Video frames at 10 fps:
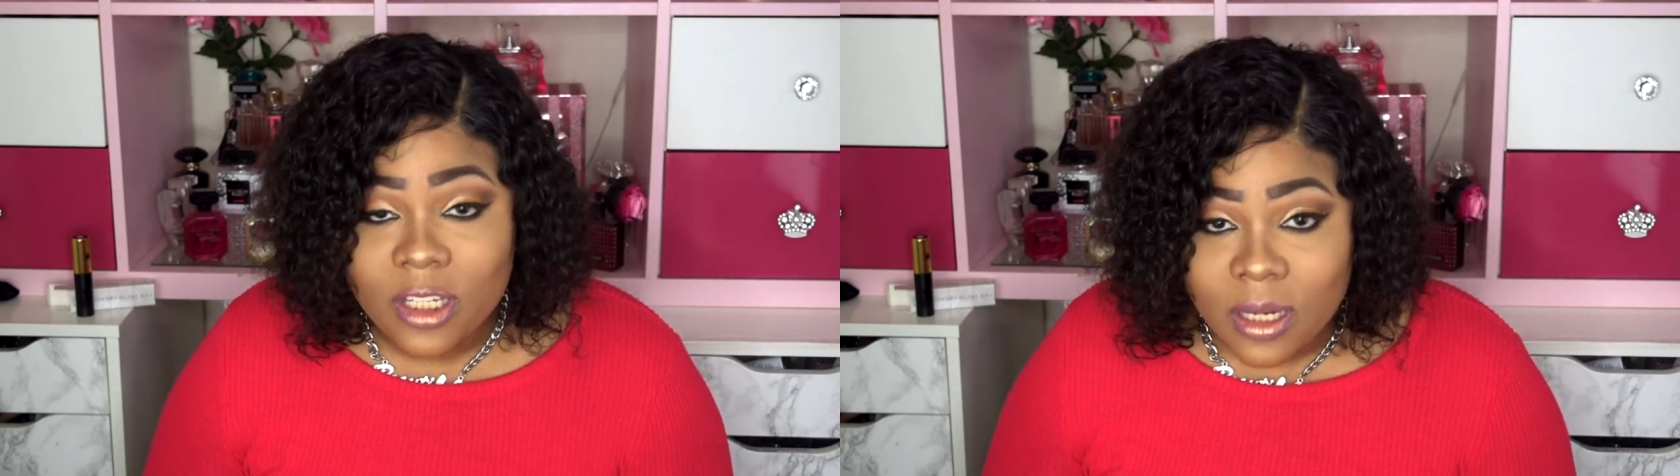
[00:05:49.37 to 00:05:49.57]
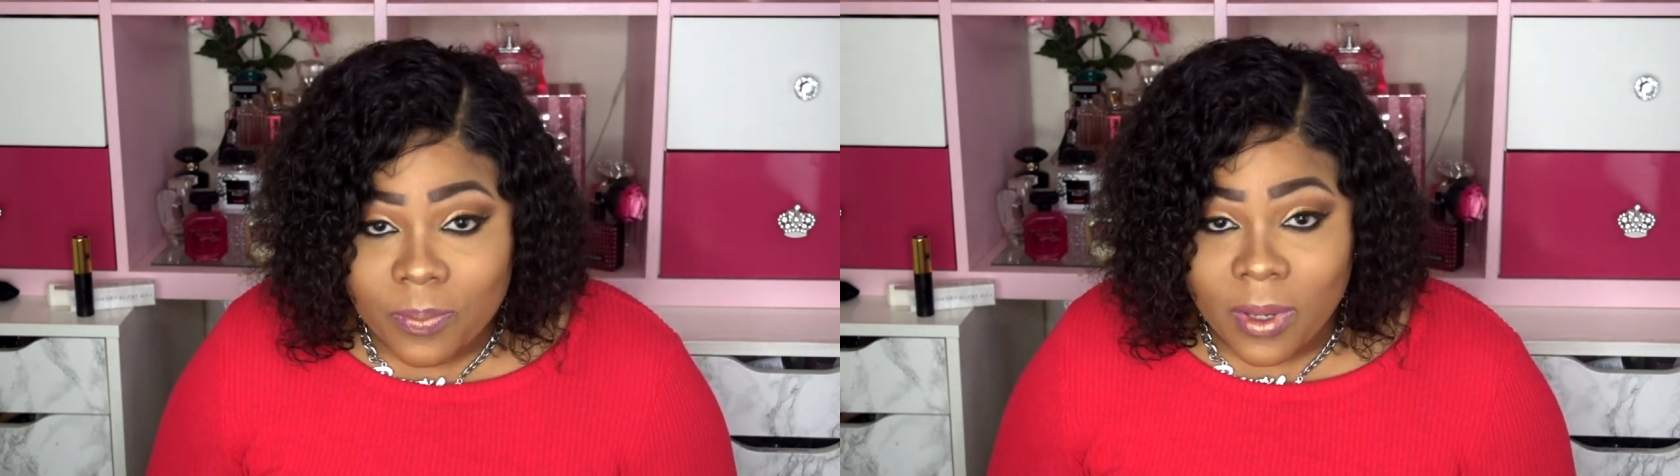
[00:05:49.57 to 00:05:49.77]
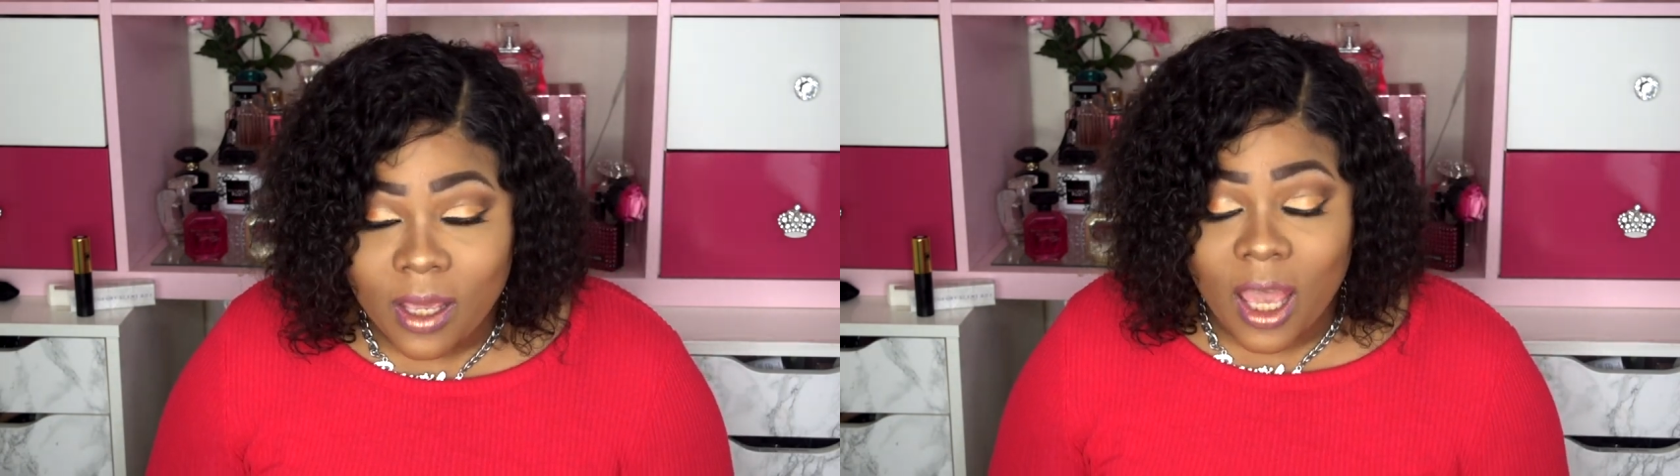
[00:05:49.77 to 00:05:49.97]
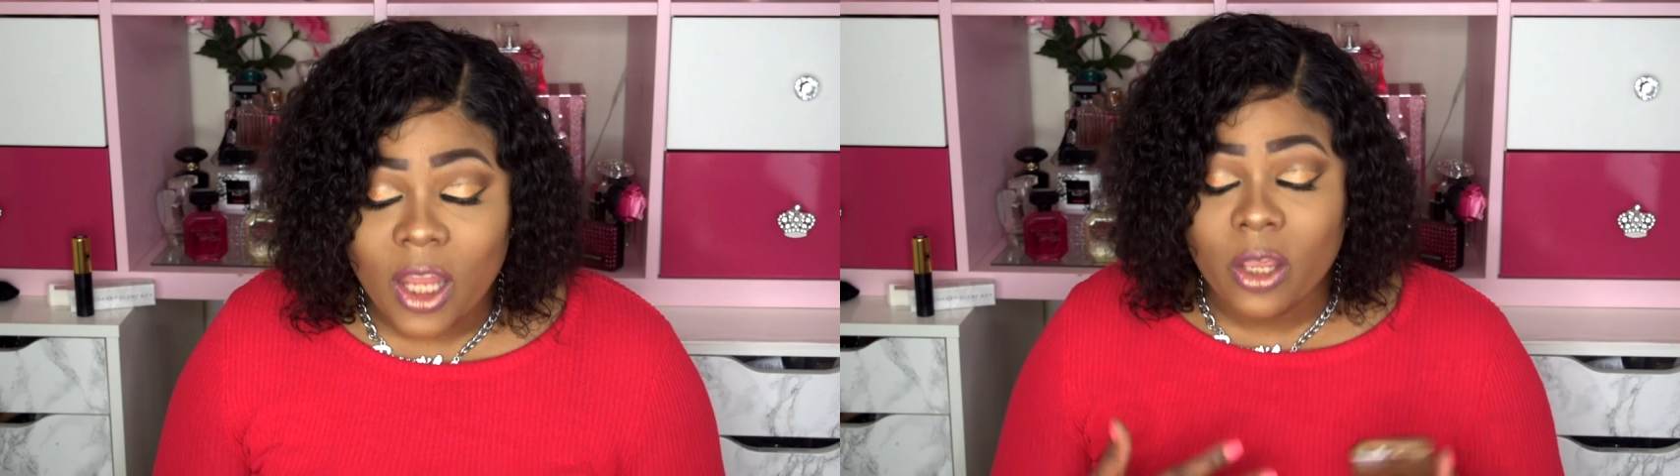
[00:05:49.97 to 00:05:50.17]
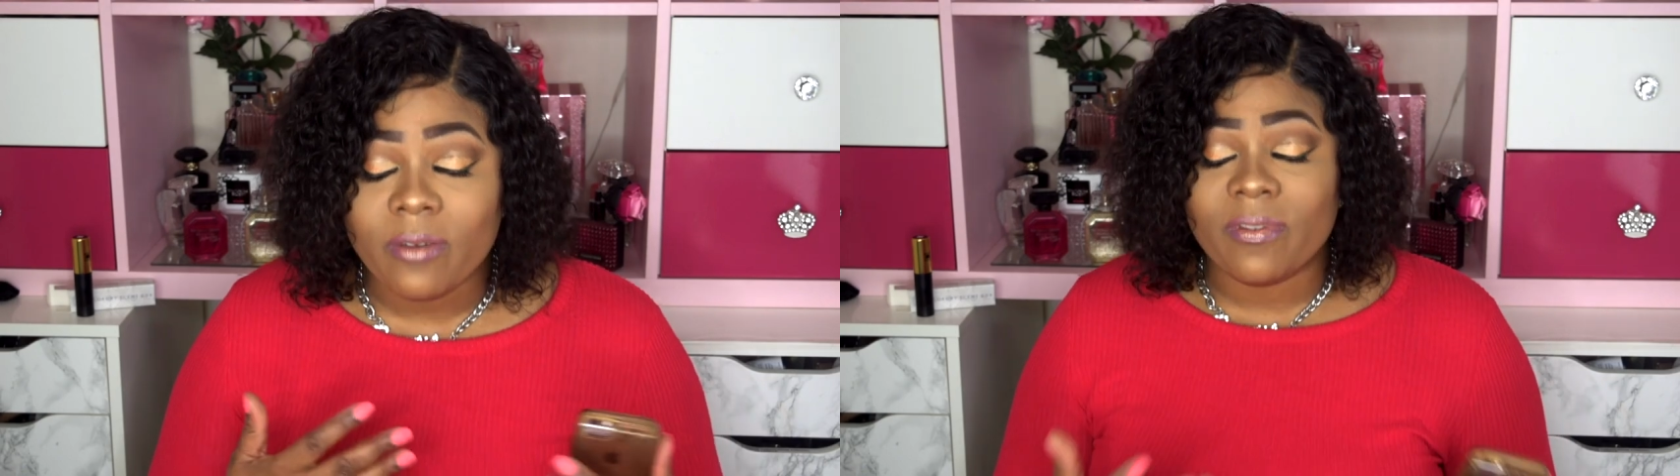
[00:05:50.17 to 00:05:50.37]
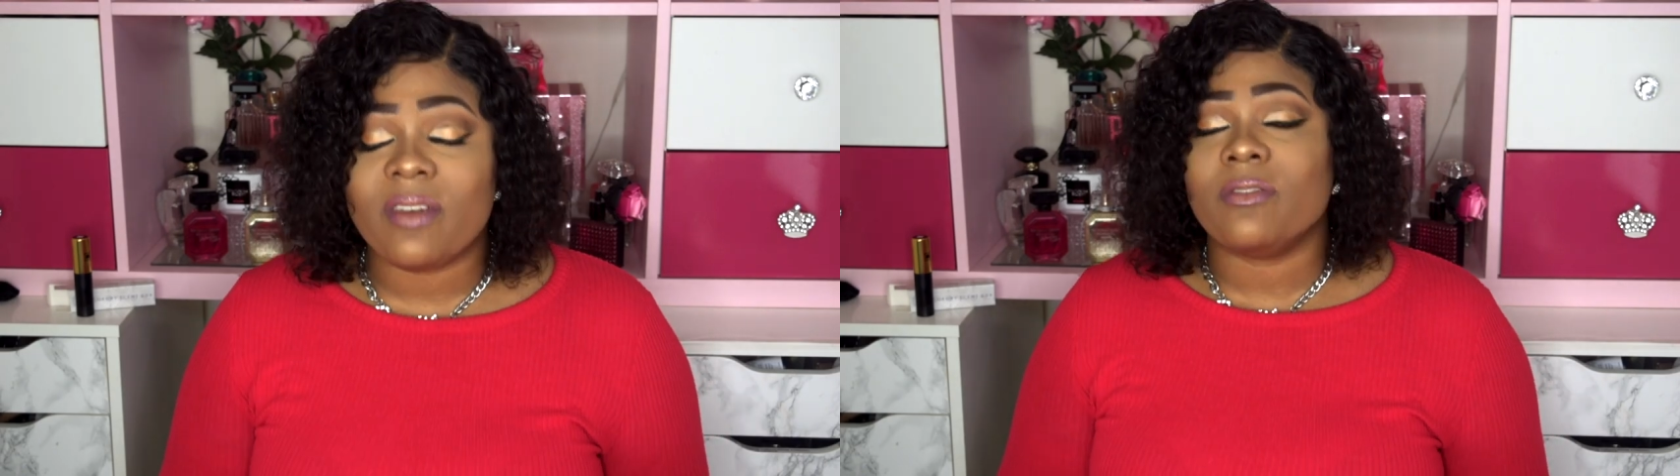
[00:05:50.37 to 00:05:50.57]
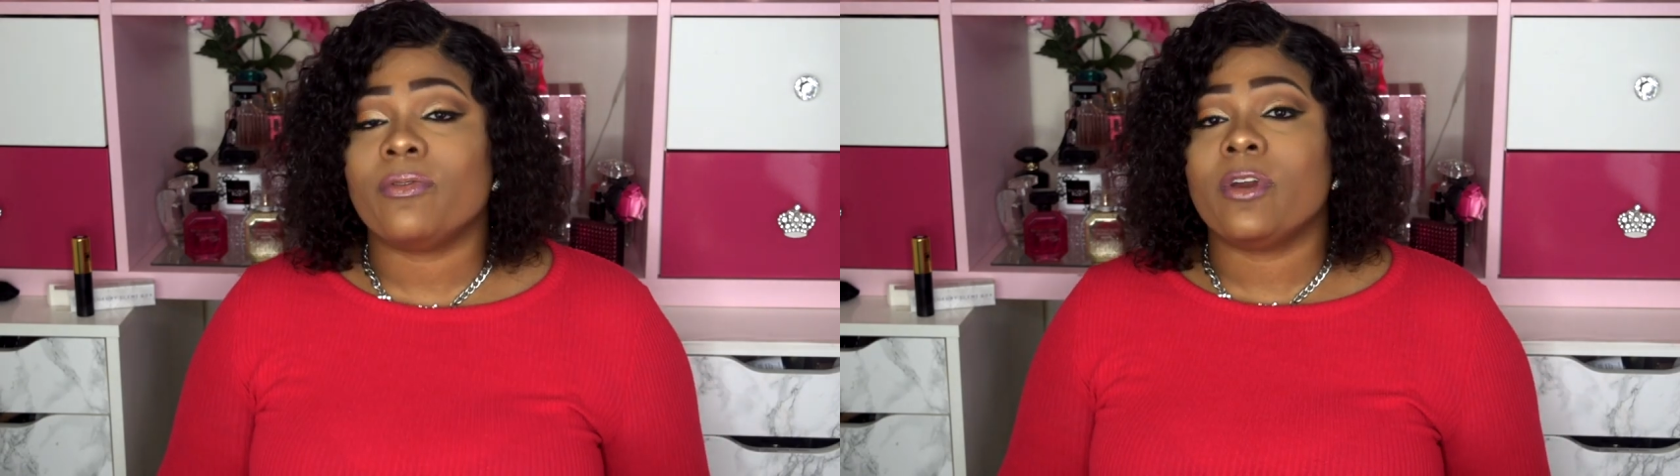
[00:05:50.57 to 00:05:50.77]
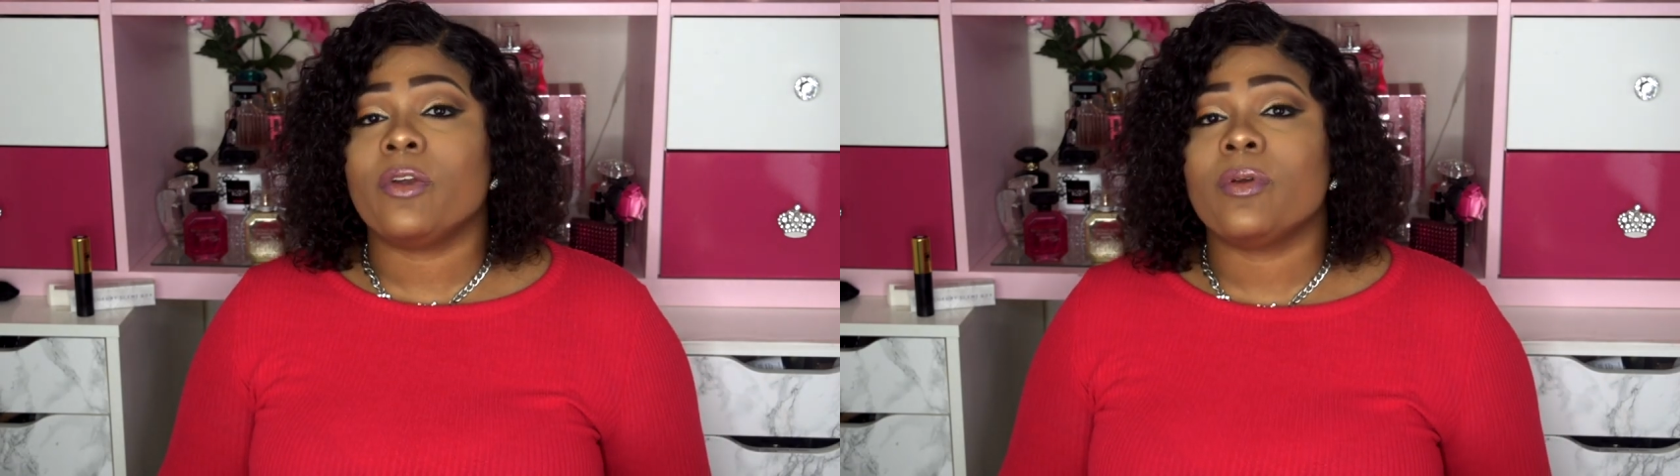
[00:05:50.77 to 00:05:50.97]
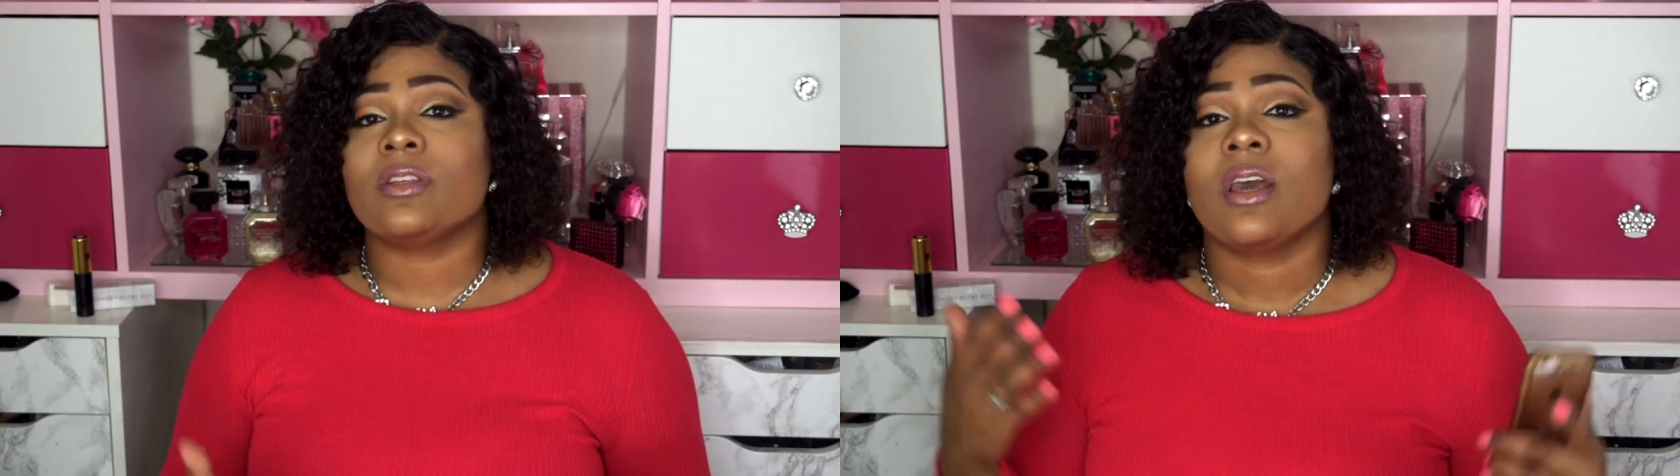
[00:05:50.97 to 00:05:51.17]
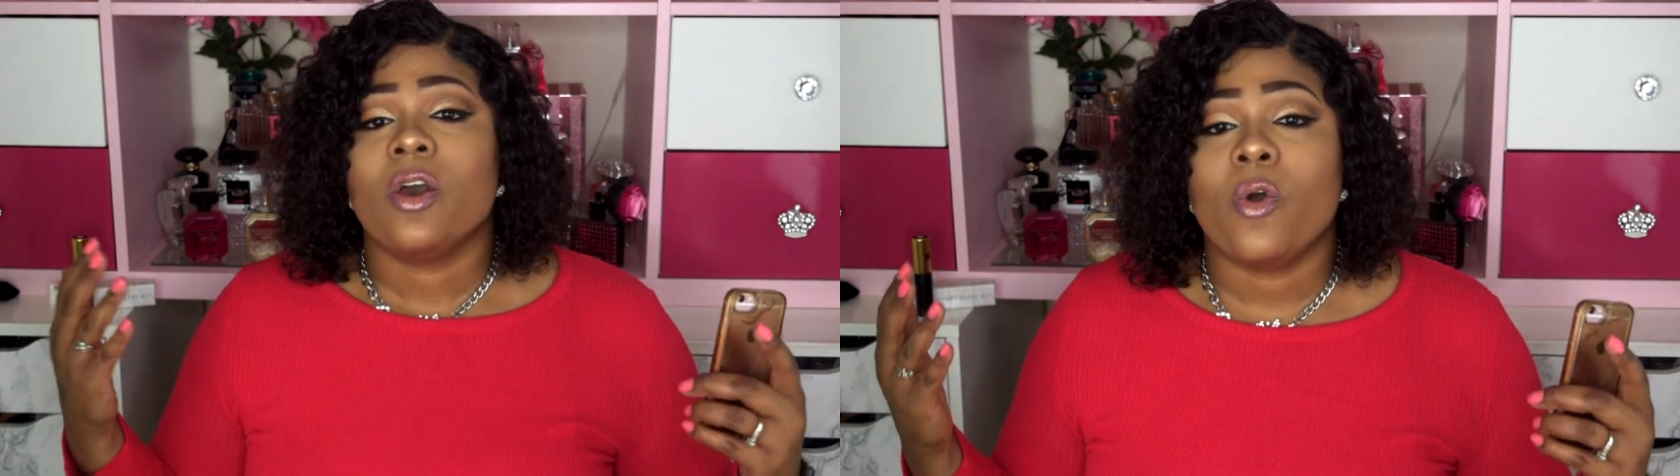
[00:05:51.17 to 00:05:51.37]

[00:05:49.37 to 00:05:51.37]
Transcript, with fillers: shipping and your favorite fragrance.